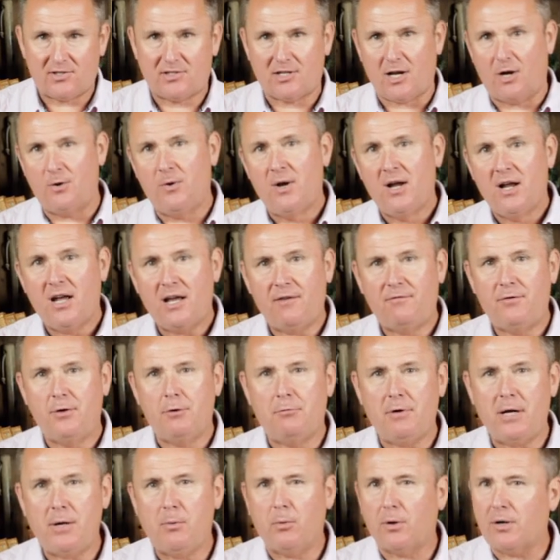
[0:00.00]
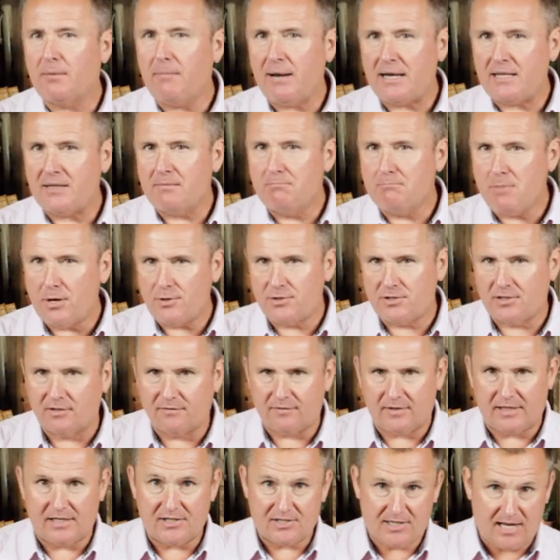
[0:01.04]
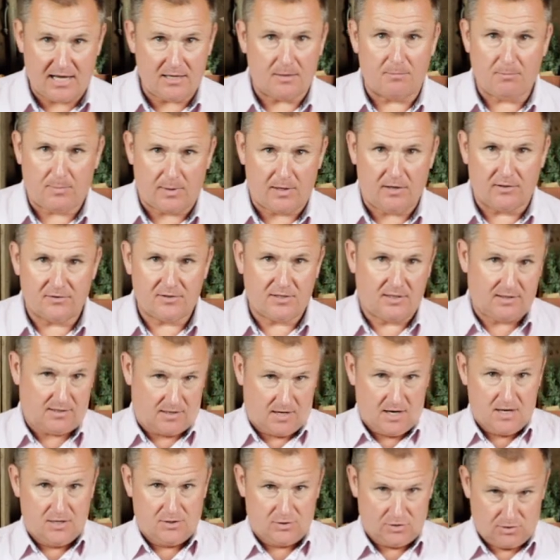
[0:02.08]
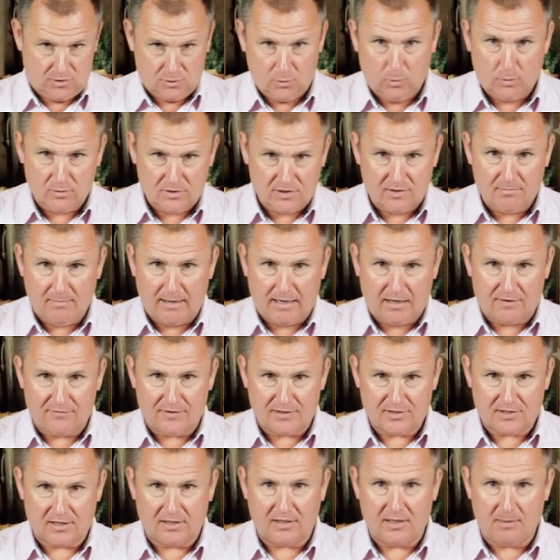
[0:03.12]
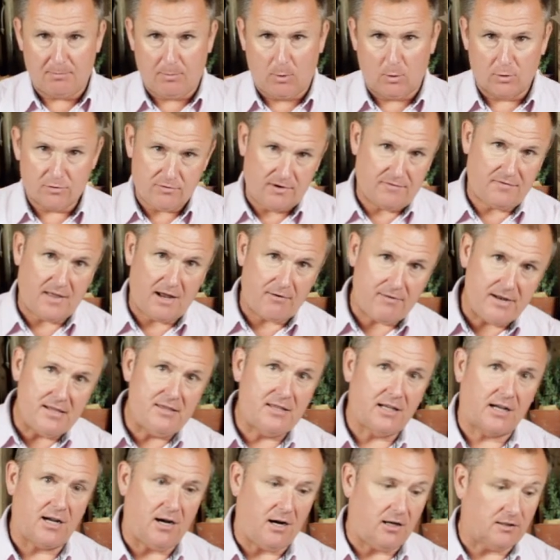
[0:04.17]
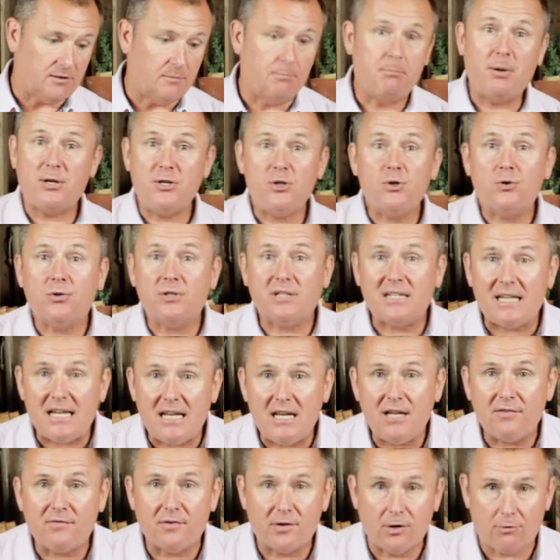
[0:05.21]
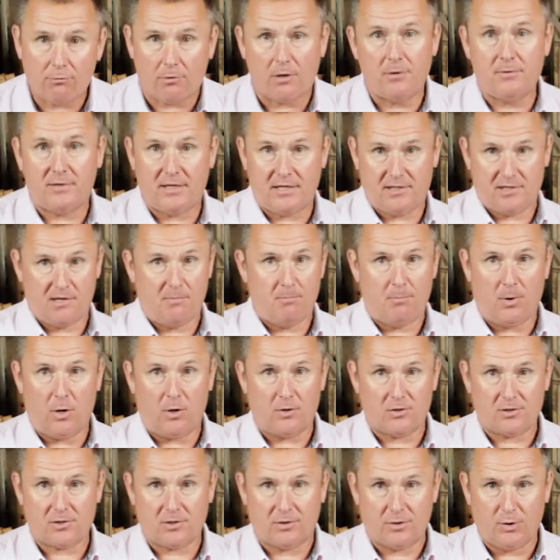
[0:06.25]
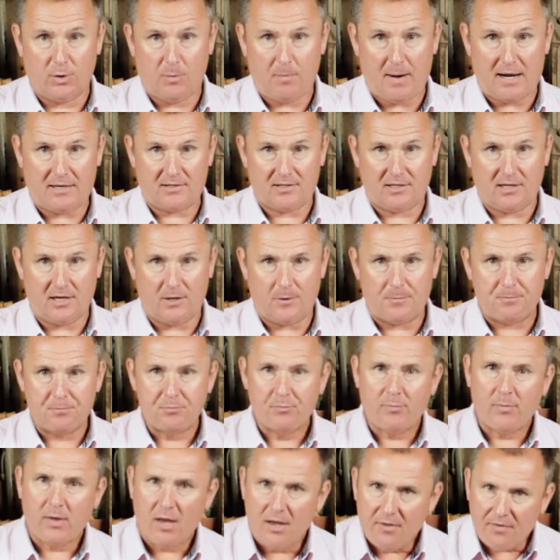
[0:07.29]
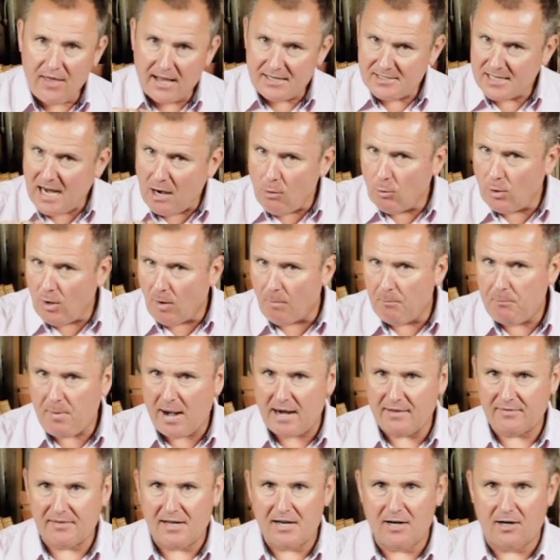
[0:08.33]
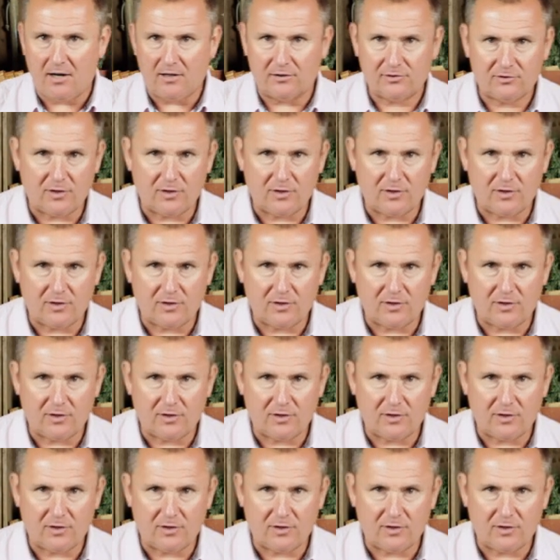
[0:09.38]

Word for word: So if you really want to make the most of these, get them planted towards the middle of a sunny border if they're in the garden, but you could even grow these in pots on your patio. That's how compact they are.